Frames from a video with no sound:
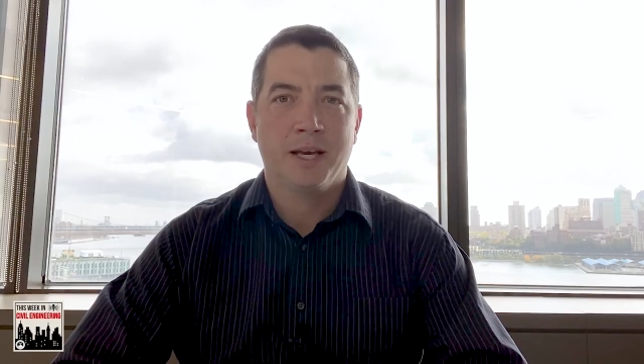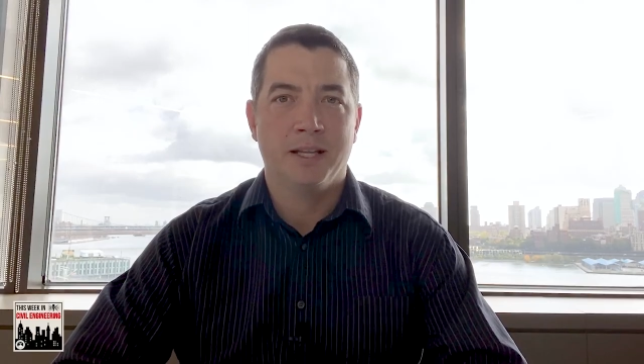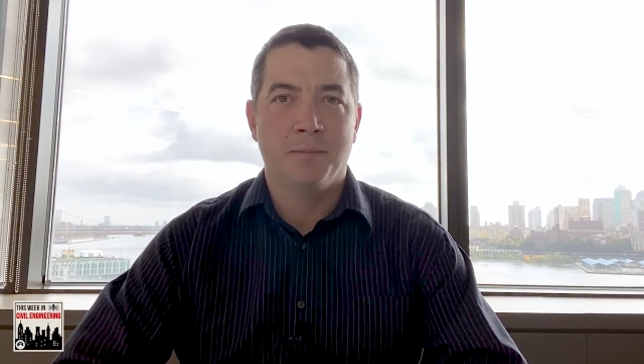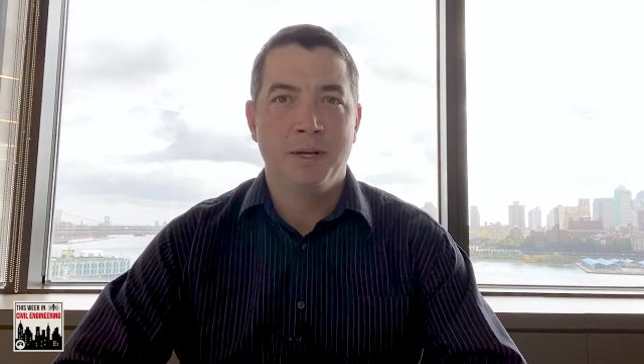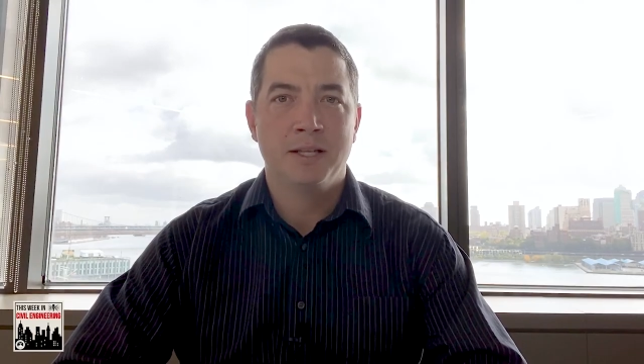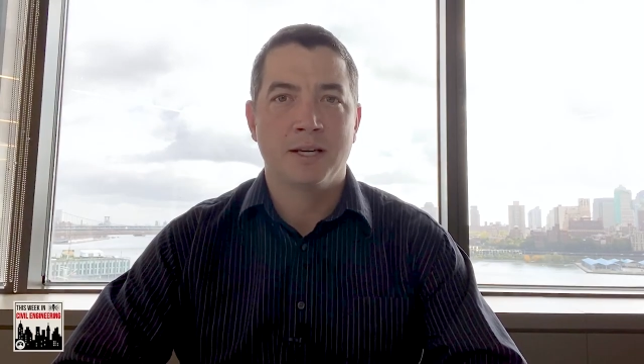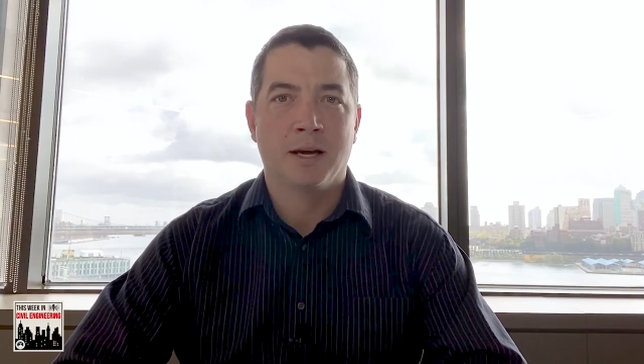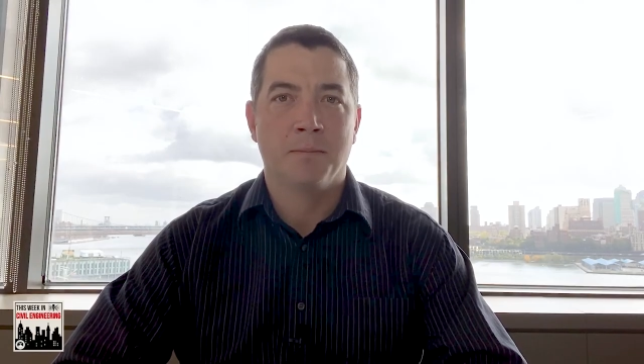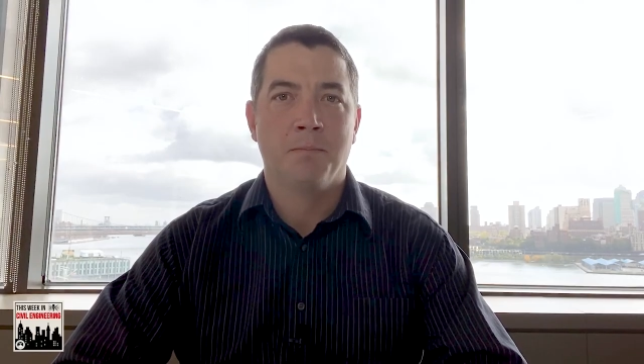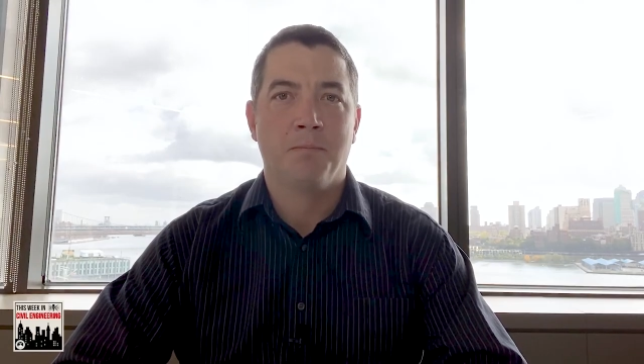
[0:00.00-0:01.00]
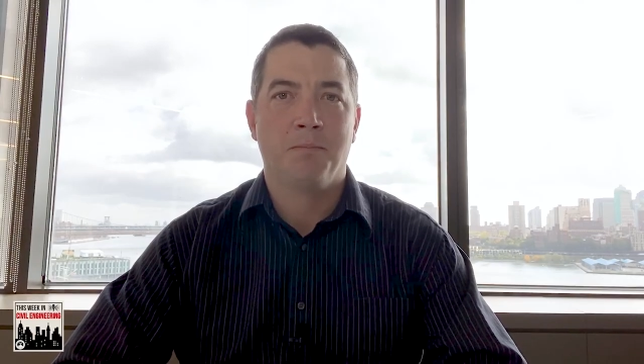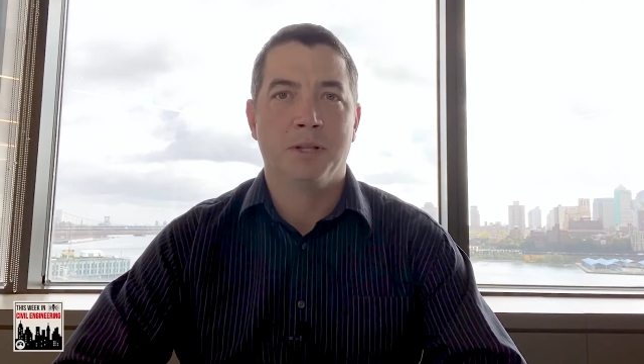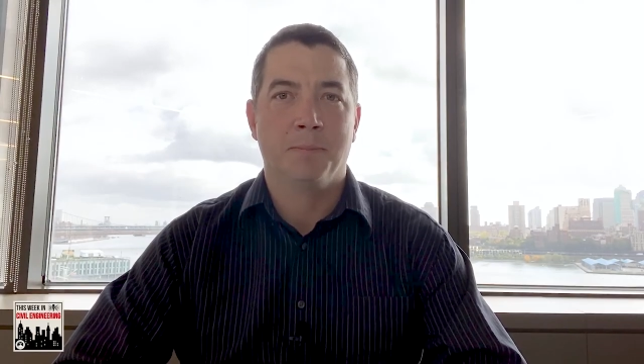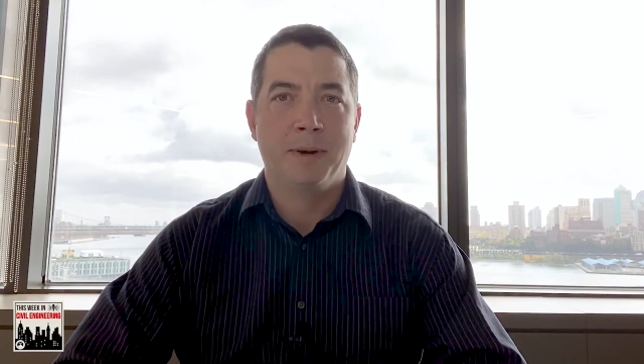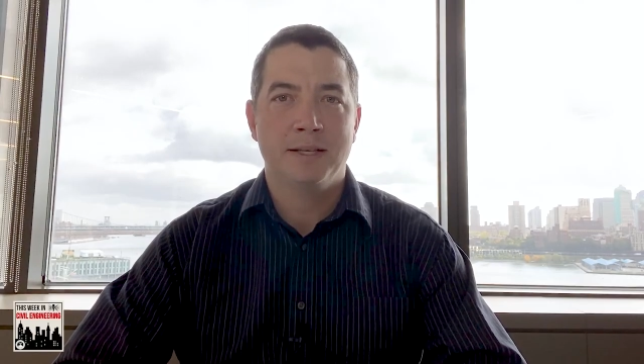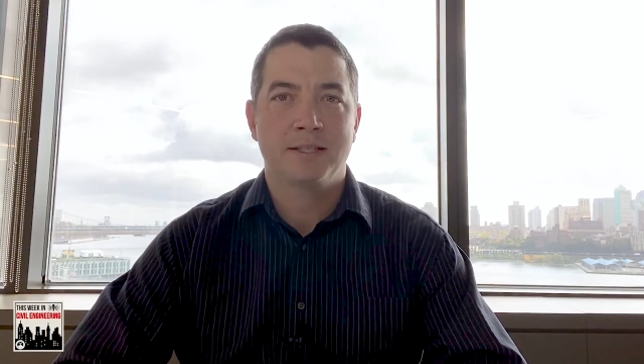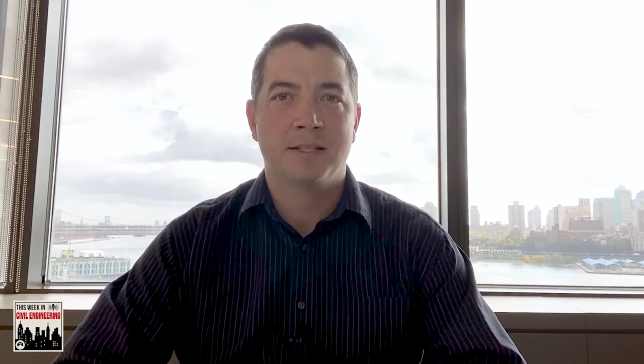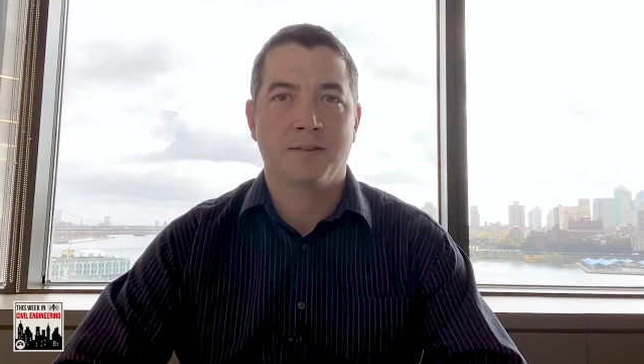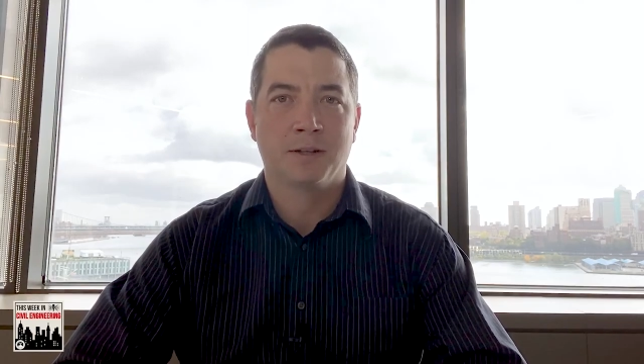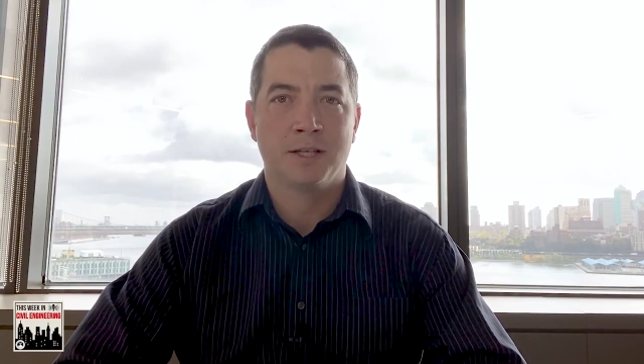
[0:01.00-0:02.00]
In the meantime, be the best
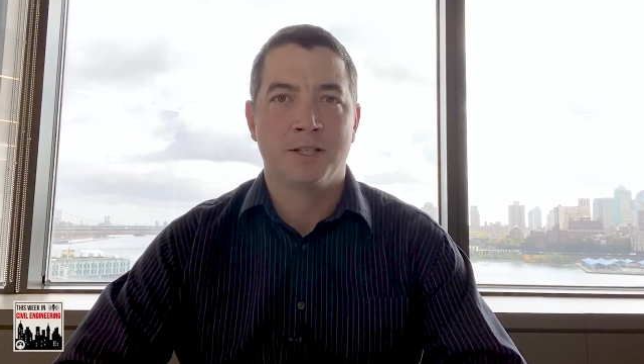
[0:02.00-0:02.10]
civil